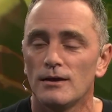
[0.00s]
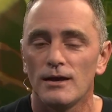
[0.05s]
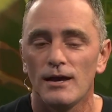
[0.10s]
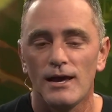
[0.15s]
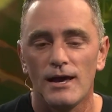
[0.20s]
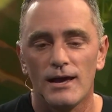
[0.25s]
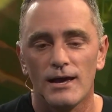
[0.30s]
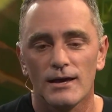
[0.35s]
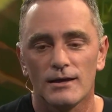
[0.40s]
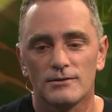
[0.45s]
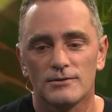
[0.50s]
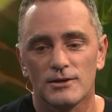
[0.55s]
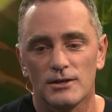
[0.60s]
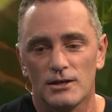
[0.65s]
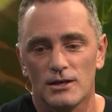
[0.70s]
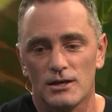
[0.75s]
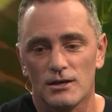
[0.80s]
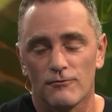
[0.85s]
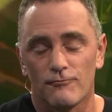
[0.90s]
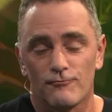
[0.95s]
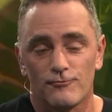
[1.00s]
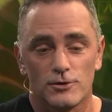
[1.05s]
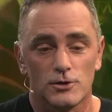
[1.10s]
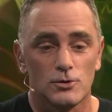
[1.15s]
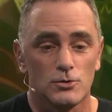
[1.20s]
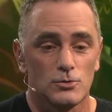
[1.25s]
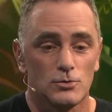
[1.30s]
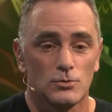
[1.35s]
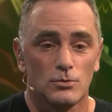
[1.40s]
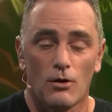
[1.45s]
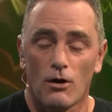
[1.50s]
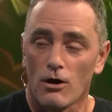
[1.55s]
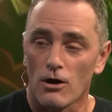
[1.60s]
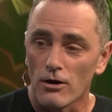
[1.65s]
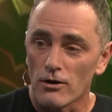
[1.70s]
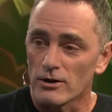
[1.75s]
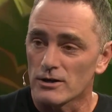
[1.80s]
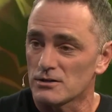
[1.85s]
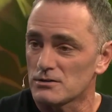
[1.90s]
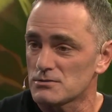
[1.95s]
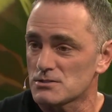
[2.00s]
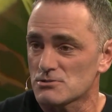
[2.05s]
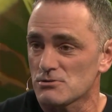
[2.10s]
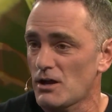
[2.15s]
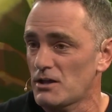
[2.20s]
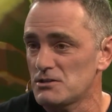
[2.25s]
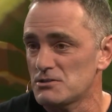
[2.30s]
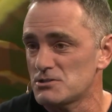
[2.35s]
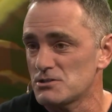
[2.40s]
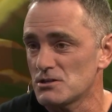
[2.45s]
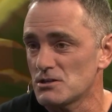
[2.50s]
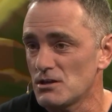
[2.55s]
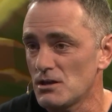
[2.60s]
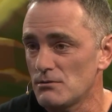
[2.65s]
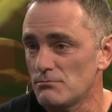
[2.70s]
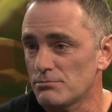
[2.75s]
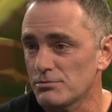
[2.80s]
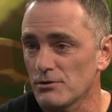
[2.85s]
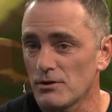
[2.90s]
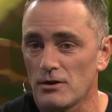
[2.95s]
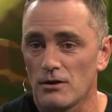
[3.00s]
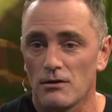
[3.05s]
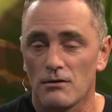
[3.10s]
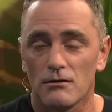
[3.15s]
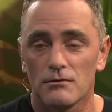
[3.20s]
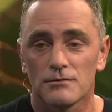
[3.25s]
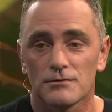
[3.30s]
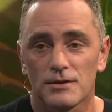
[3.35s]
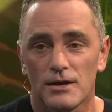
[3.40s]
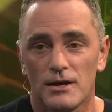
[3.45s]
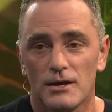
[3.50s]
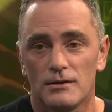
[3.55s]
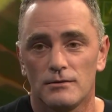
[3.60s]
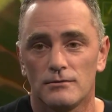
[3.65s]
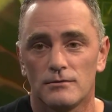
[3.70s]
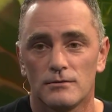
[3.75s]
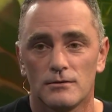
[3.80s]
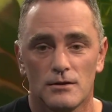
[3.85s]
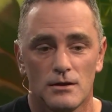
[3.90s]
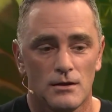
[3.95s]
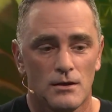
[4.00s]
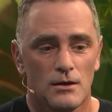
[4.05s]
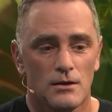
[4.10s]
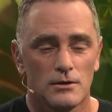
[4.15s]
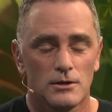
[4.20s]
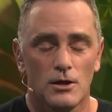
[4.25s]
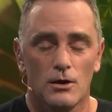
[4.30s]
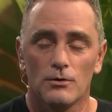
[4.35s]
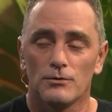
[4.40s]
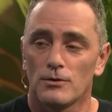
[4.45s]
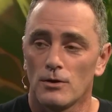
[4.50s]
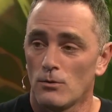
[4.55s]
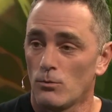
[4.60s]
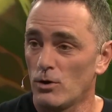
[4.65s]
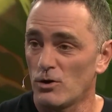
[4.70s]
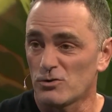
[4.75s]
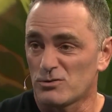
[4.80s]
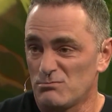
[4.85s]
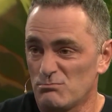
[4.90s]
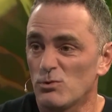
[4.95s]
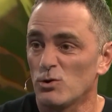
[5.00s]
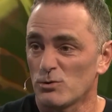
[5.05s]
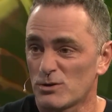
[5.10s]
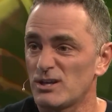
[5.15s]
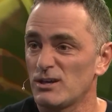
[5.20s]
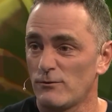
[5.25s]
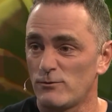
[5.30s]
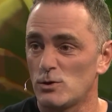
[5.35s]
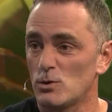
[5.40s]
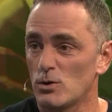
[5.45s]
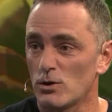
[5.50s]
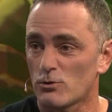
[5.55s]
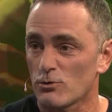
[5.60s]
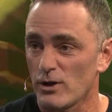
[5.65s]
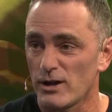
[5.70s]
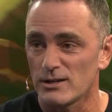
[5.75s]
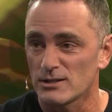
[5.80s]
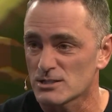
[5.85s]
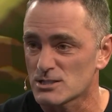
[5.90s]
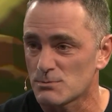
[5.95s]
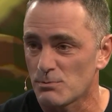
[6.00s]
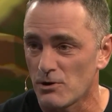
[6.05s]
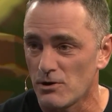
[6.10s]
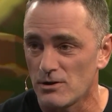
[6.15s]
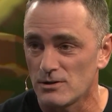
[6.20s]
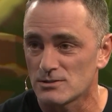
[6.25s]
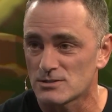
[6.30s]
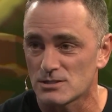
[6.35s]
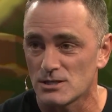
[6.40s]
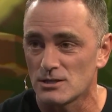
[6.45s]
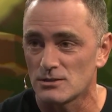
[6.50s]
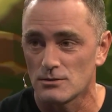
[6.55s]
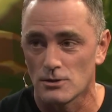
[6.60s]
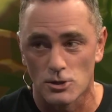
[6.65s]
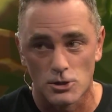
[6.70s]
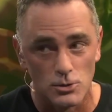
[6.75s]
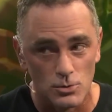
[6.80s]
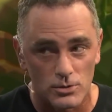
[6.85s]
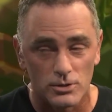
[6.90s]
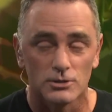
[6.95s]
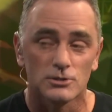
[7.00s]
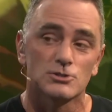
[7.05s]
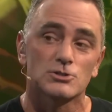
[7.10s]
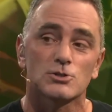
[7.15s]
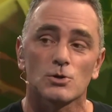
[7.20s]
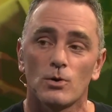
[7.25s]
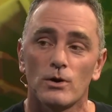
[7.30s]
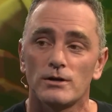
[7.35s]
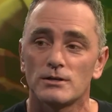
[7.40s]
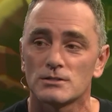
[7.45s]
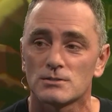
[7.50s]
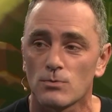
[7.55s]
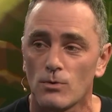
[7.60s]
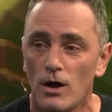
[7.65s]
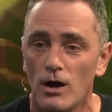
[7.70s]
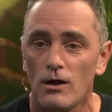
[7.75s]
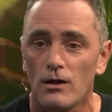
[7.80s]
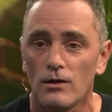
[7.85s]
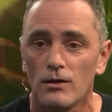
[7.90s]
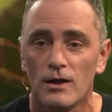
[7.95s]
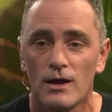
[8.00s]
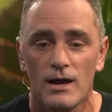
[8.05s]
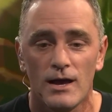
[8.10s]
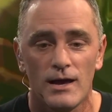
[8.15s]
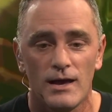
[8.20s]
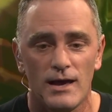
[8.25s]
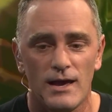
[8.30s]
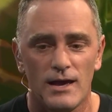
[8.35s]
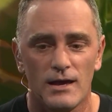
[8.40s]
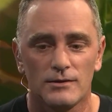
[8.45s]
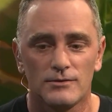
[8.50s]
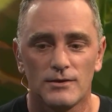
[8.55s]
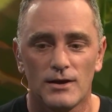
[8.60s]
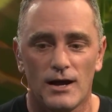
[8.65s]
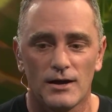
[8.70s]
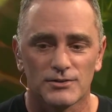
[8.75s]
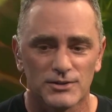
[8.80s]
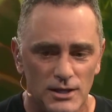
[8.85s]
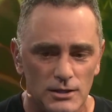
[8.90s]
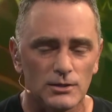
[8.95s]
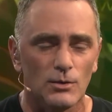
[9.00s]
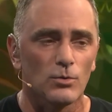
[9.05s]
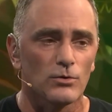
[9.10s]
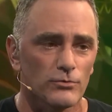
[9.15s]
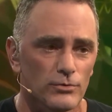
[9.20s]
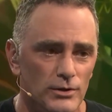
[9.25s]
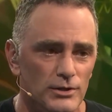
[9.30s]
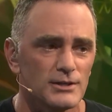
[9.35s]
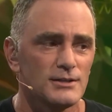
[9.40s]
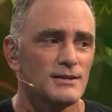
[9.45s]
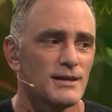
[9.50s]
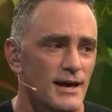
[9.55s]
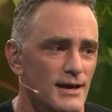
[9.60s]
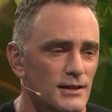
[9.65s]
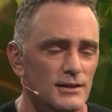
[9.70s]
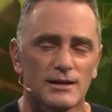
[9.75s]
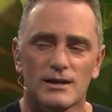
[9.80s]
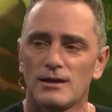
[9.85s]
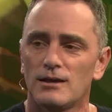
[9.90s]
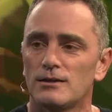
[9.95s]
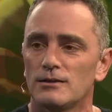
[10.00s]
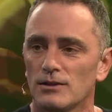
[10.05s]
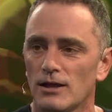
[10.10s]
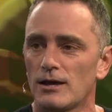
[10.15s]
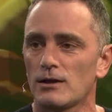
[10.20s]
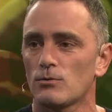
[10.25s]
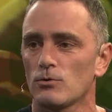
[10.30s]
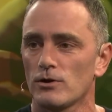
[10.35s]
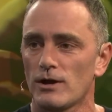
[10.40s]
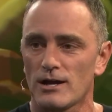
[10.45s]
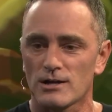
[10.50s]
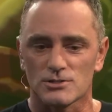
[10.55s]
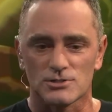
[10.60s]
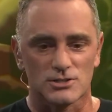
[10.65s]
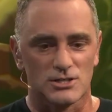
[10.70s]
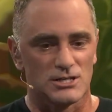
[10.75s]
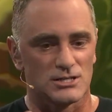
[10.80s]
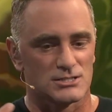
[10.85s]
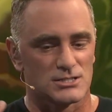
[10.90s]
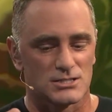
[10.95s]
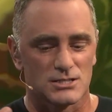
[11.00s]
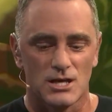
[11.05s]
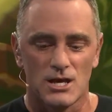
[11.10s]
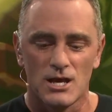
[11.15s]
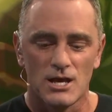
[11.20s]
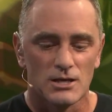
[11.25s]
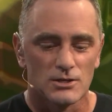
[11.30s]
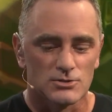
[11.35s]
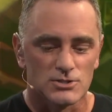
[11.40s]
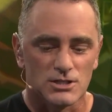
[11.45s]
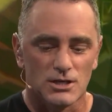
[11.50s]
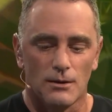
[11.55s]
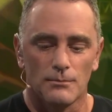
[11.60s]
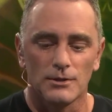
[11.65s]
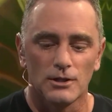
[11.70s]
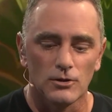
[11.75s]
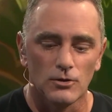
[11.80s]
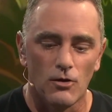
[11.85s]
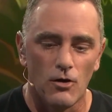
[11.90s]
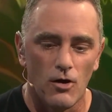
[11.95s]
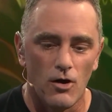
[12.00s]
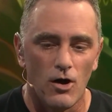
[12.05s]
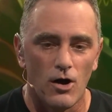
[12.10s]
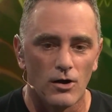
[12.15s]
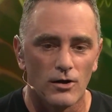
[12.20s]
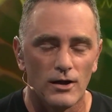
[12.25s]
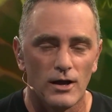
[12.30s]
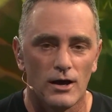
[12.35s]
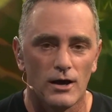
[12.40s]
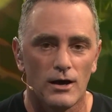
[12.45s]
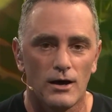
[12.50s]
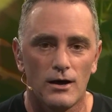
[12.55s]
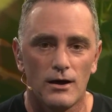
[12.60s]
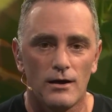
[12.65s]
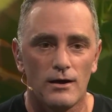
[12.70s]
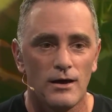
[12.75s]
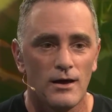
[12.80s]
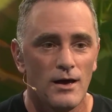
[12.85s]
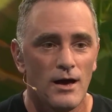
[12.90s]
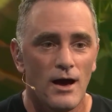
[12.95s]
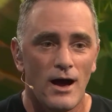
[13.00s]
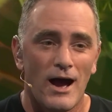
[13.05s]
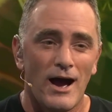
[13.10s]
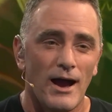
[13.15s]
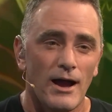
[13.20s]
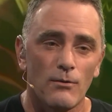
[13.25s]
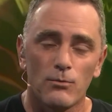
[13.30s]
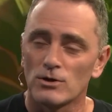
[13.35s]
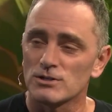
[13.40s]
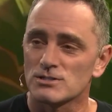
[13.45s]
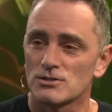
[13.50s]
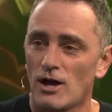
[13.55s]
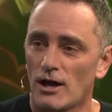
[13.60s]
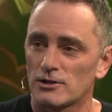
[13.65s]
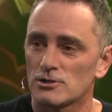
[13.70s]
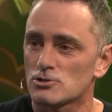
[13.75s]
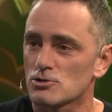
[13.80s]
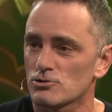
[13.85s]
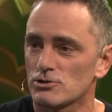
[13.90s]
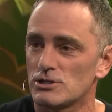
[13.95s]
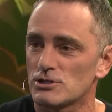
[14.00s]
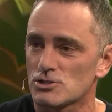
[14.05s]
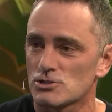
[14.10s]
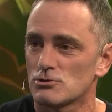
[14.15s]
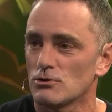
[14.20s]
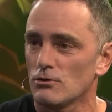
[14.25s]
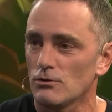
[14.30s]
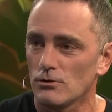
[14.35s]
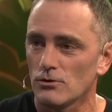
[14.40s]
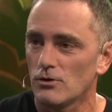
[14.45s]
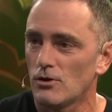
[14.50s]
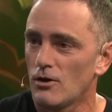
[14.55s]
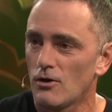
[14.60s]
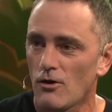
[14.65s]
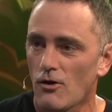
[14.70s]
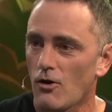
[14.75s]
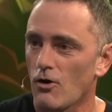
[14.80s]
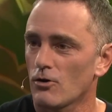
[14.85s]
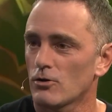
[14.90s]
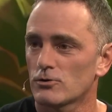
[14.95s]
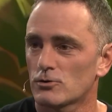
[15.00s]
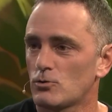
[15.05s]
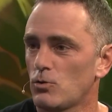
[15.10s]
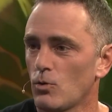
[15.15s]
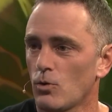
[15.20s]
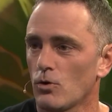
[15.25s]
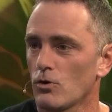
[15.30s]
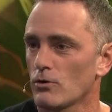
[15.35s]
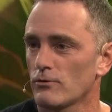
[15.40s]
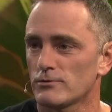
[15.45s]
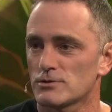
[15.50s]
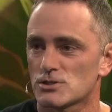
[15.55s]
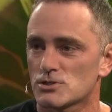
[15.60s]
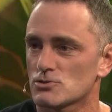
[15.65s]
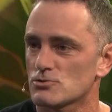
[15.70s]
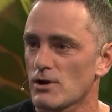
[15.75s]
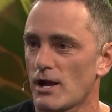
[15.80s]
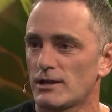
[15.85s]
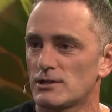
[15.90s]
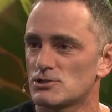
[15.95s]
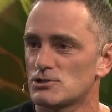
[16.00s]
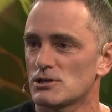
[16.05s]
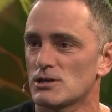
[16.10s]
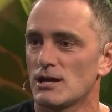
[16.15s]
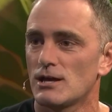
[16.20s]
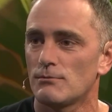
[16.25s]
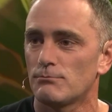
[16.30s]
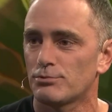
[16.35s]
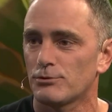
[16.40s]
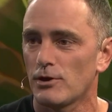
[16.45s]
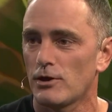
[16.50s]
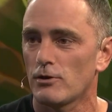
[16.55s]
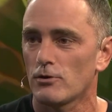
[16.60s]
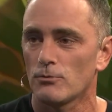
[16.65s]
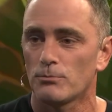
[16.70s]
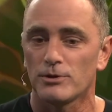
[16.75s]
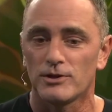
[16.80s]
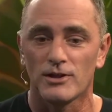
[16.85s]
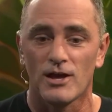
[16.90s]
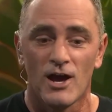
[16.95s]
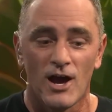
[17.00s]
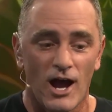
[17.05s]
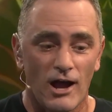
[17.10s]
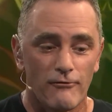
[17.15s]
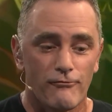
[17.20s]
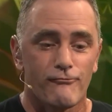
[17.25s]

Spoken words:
And if you are a strategy game player, then we'll give you a great experience that you can enjoy as well. And I think that we're really nailing it. Like it's coming along. I was not a traditional hardcore strategy game player, but I